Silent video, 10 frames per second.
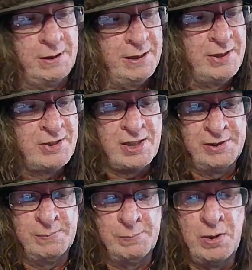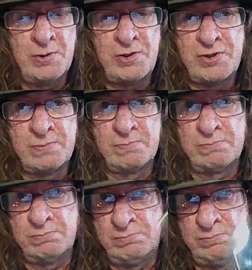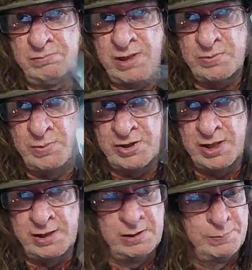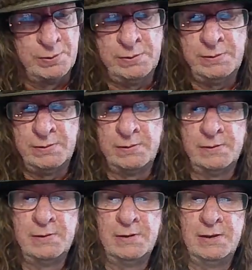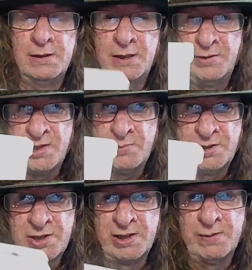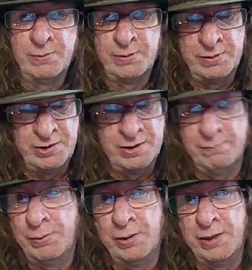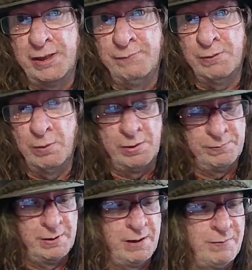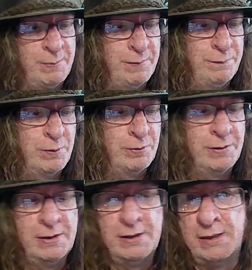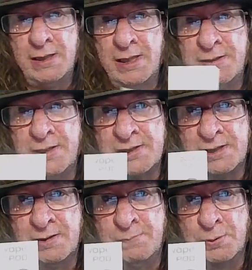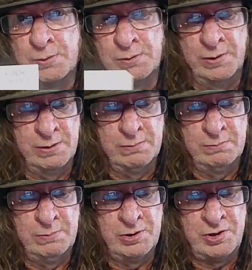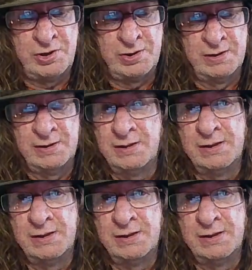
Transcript: Right, inside the box, that's recyclable, and that's recyclable, and you can burn it if you want and have a bit of fun. And then there's a little booklet, which